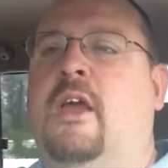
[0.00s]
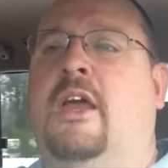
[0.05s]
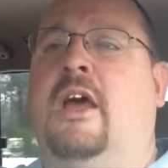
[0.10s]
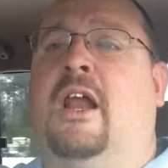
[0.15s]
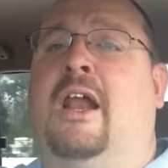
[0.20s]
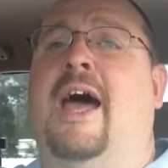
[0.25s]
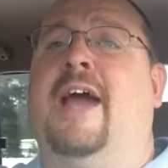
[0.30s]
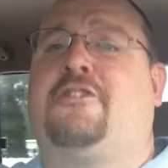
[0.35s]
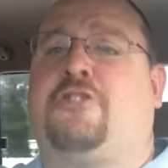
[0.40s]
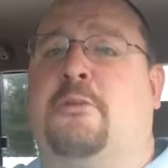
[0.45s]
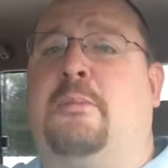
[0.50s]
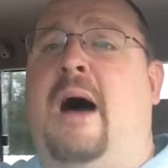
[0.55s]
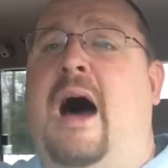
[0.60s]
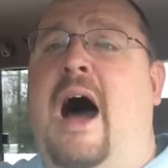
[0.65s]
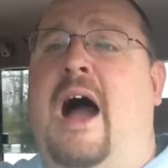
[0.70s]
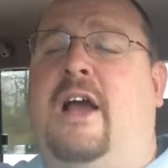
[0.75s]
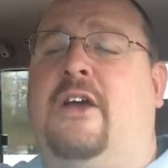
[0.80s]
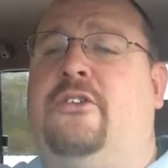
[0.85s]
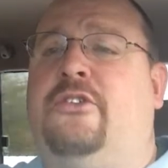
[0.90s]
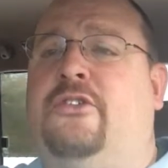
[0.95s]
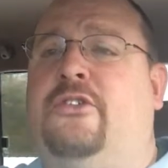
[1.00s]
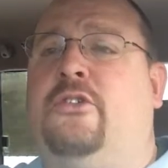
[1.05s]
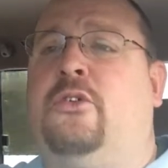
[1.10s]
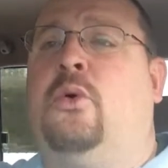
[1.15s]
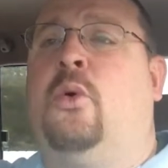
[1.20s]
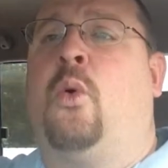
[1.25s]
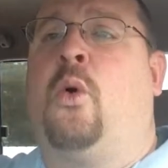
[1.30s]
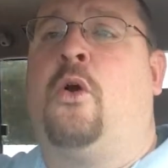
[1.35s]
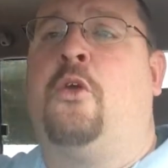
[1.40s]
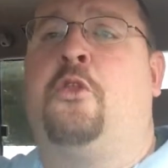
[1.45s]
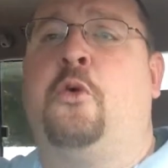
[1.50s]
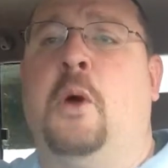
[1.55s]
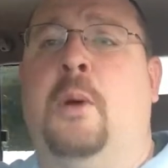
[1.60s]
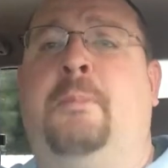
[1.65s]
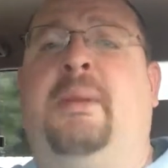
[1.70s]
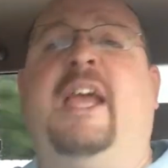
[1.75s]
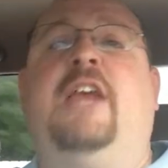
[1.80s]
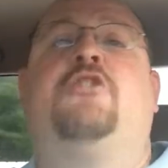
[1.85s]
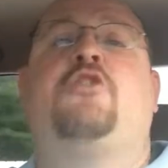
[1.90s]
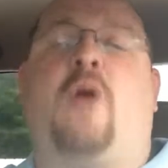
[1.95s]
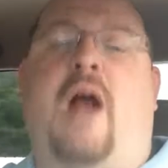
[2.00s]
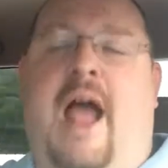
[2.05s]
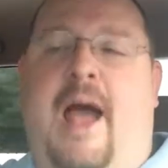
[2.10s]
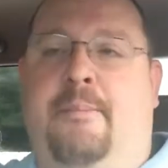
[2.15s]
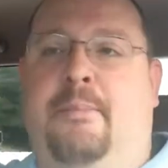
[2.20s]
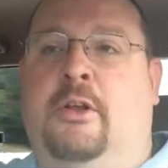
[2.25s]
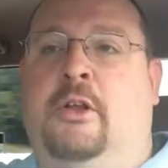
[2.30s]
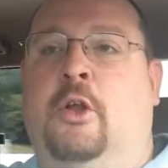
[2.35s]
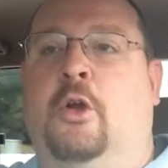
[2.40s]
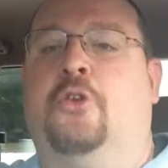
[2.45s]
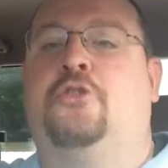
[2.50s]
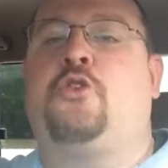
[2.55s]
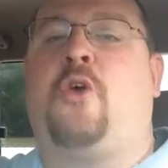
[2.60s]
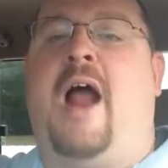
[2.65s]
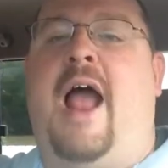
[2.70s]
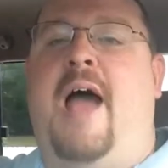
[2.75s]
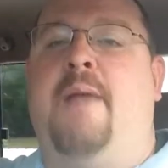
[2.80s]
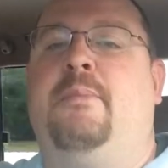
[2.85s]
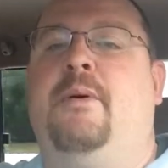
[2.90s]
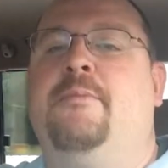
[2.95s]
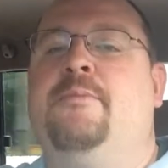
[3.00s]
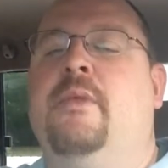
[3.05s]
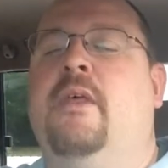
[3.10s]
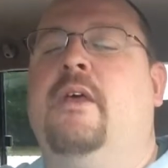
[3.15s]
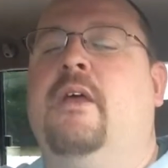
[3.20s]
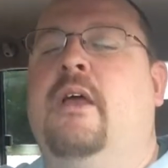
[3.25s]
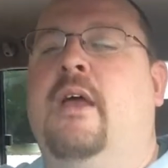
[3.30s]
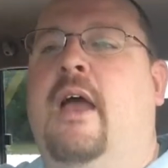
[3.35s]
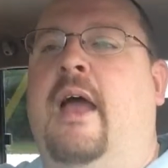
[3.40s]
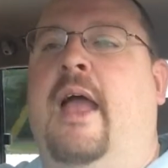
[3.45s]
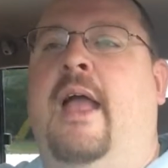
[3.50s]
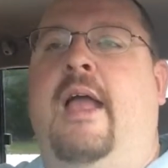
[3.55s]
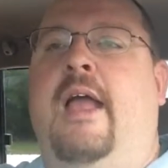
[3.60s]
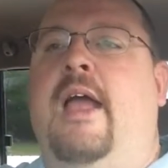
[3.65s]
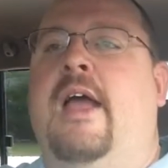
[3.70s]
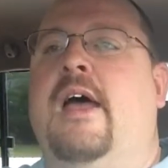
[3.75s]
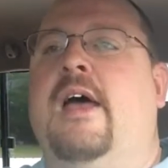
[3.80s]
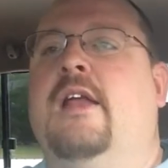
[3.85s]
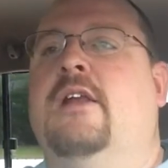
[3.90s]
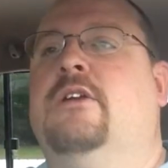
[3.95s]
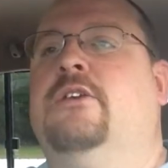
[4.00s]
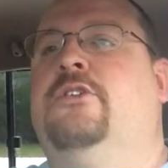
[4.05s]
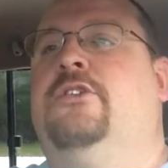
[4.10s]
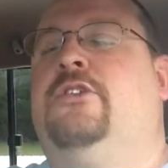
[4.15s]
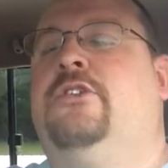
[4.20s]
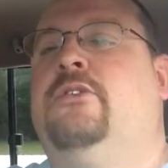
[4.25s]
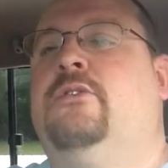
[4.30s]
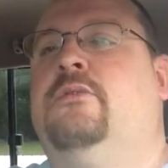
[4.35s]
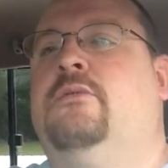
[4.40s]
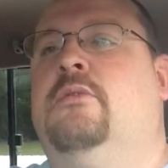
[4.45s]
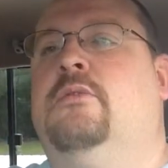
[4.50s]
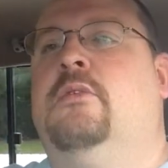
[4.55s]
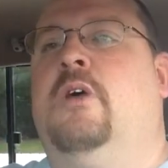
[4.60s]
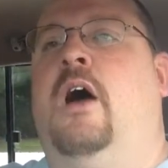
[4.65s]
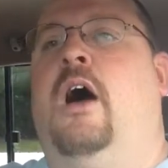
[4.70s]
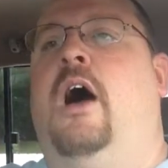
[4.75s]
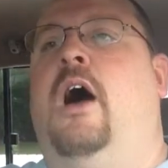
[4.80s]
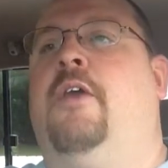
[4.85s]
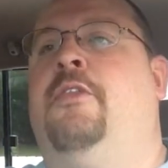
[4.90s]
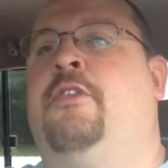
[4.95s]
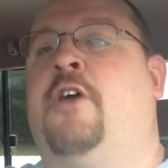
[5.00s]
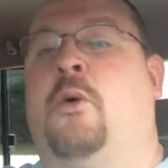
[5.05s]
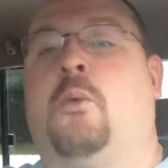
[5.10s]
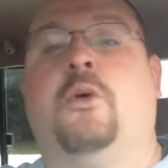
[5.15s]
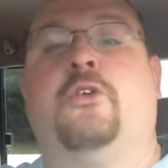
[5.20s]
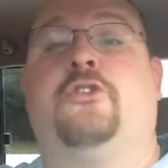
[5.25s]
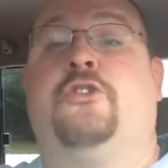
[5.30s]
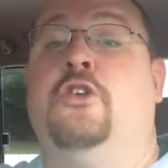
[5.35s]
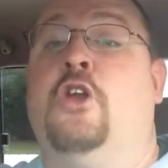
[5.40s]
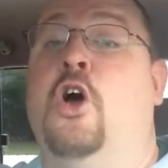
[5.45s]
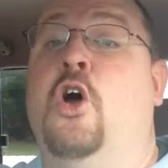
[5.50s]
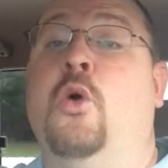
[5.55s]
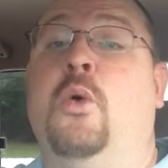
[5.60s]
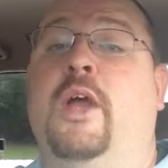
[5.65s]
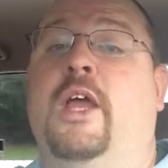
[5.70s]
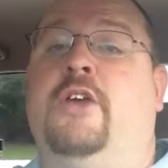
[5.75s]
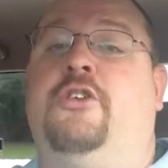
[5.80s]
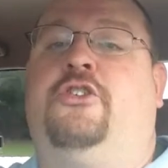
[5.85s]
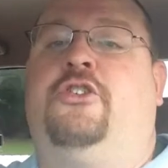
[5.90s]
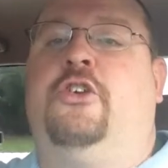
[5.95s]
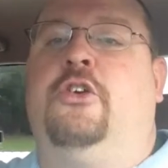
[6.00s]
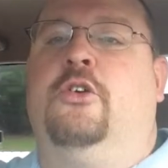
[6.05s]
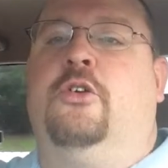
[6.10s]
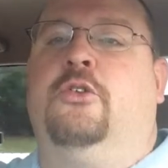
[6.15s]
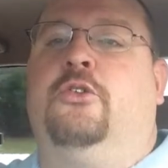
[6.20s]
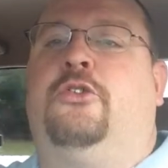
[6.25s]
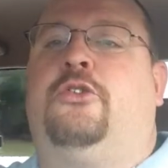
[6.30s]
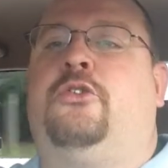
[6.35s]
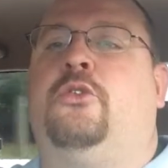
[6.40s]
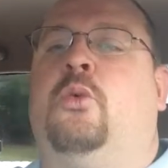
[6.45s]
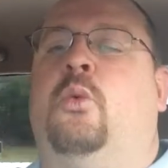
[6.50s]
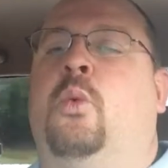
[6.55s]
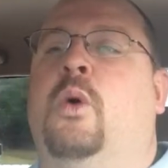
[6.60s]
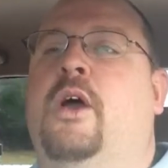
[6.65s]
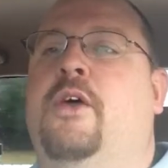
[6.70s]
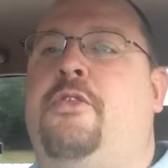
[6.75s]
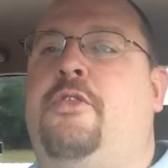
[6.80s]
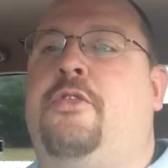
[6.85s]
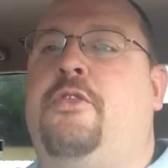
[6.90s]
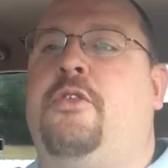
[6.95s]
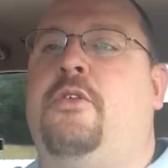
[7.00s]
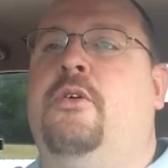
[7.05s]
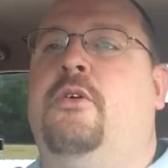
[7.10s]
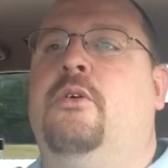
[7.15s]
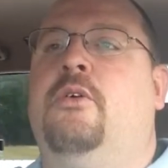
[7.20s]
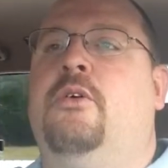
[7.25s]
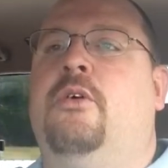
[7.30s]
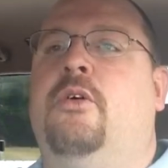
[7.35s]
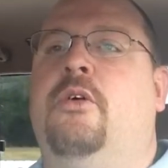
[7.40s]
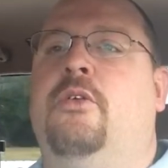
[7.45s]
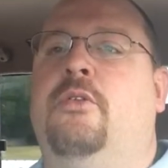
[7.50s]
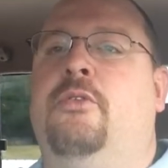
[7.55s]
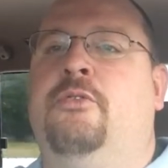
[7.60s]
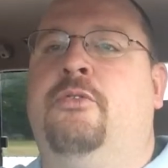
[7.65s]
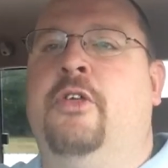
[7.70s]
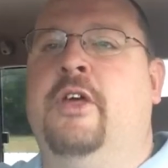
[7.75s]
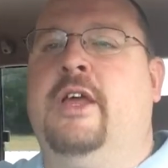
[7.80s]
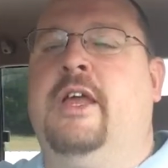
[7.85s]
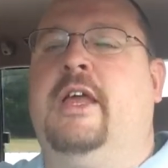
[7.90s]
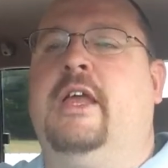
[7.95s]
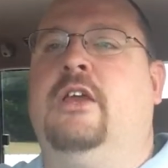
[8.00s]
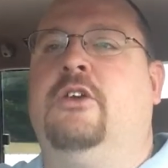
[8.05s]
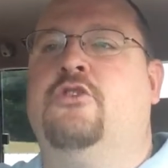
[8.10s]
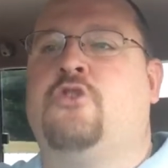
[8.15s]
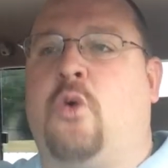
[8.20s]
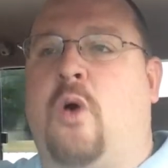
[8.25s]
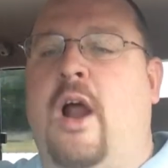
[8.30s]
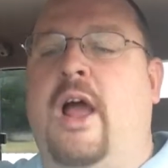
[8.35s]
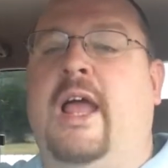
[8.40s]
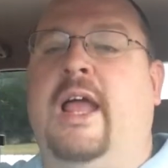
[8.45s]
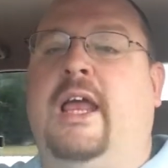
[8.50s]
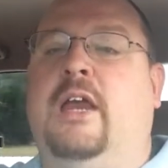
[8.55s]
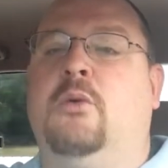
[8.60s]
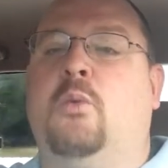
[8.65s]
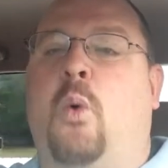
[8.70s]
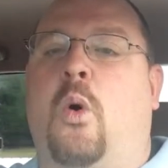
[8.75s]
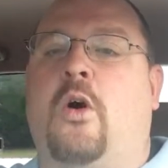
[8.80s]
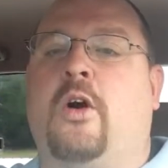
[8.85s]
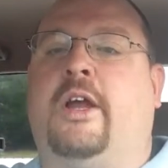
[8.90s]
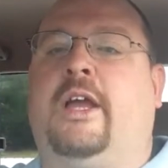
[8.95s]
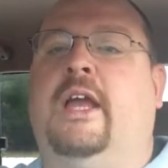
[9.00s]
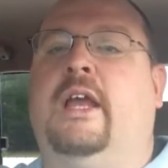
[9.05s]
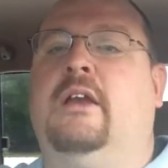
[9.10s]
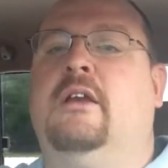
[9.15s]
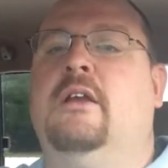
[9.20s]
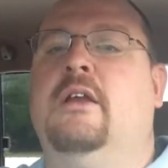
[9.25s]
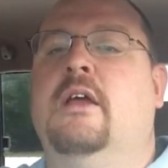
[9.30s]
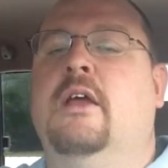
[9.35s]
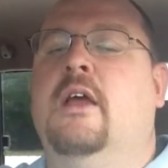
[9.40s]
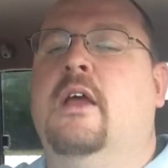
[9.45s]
collector box or through a P-trap, a little trap. And there was no issues with the drain working